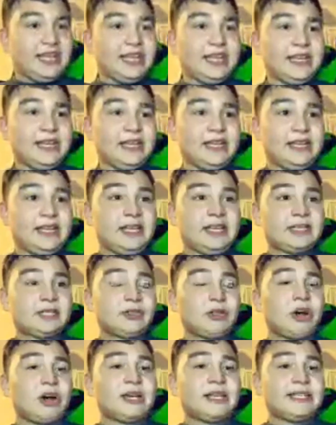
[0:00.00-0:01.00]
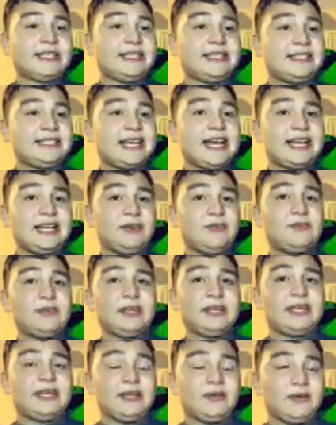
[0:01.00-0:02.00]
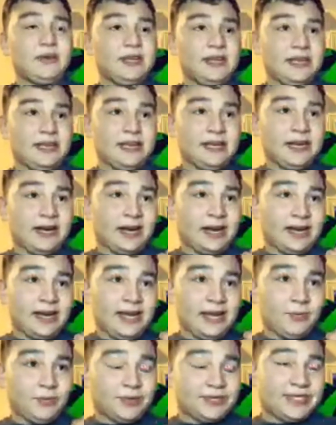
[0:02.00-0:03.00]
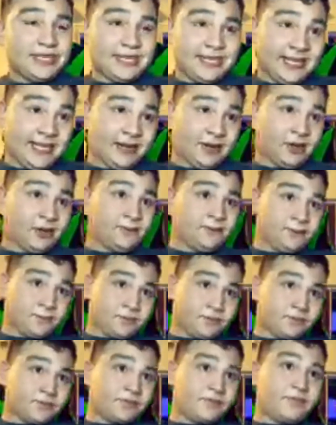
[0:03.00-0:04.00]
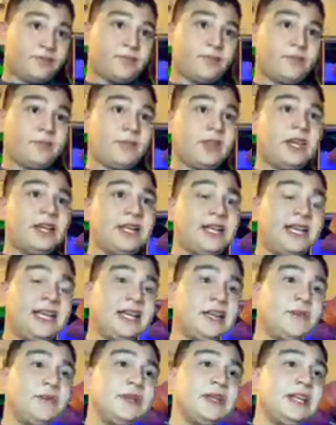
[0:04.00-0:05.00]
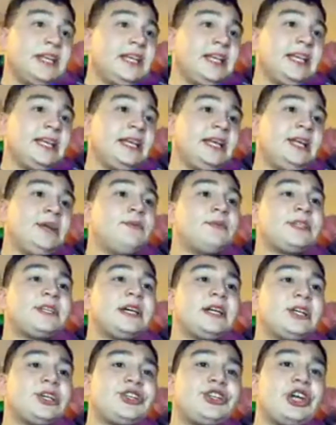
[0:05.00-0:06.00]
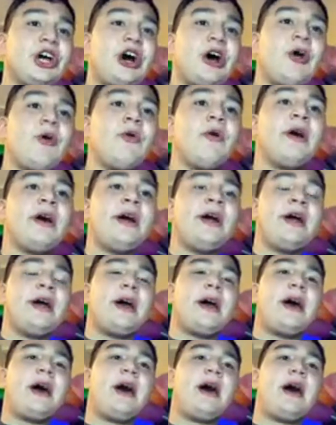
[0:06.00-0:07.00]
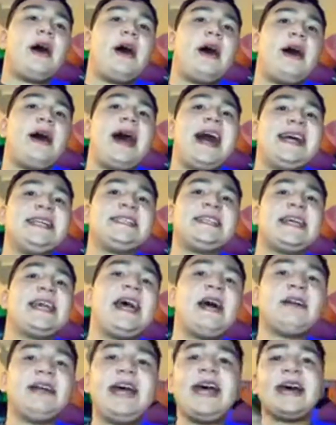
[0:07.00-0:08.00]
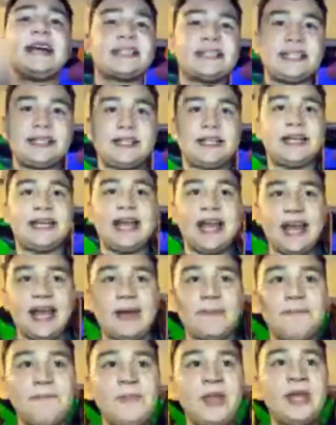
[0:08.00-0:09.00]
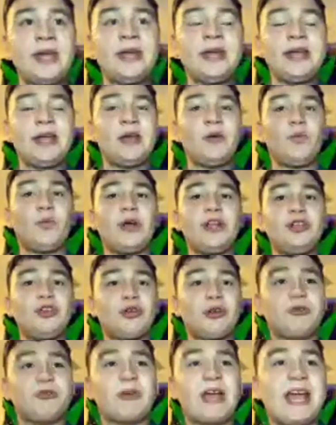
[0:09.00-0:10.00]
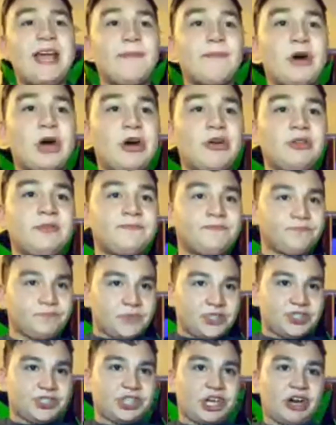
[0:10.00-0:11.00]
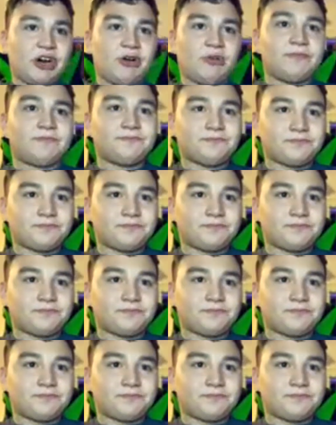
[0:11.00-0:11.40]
as long as he said it was a deal, he was gonna show Isaac how to exit the game when you're in rank mode. So